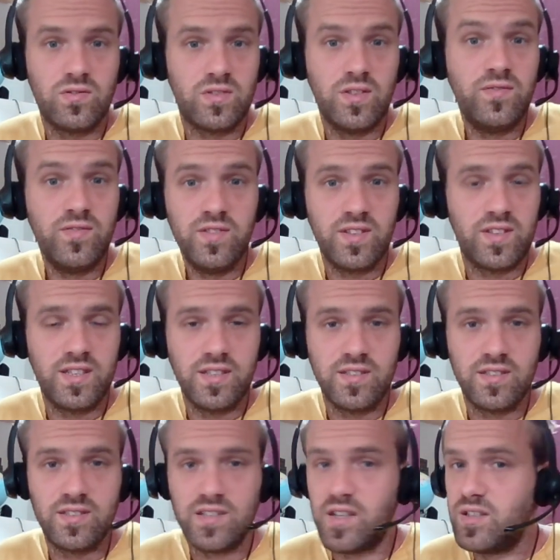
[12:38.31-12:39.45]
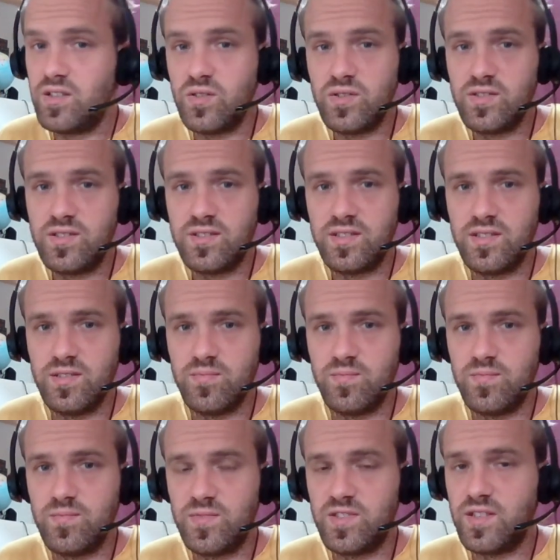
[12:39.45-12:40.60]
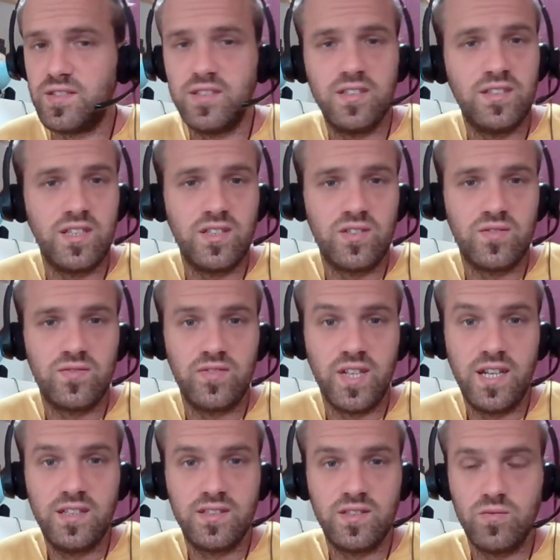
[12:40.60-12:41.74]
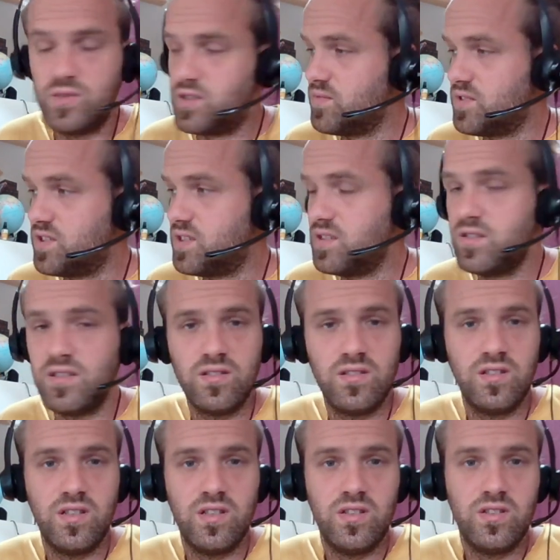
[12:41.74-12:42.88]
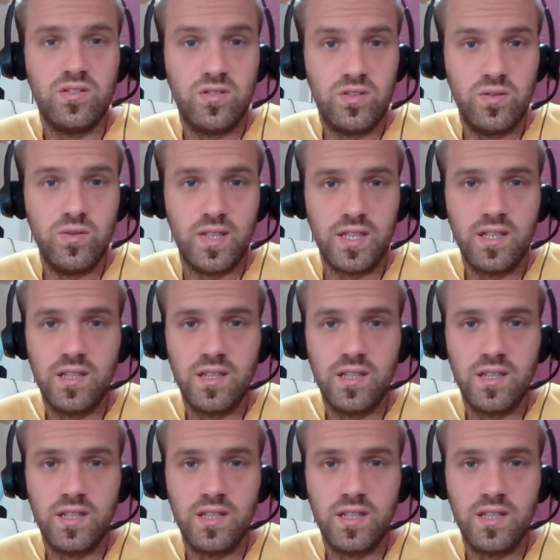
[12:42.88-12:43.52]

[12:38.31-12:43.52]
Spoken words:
different things, study Gnosticism, study the nature of reality, which I'm still doing,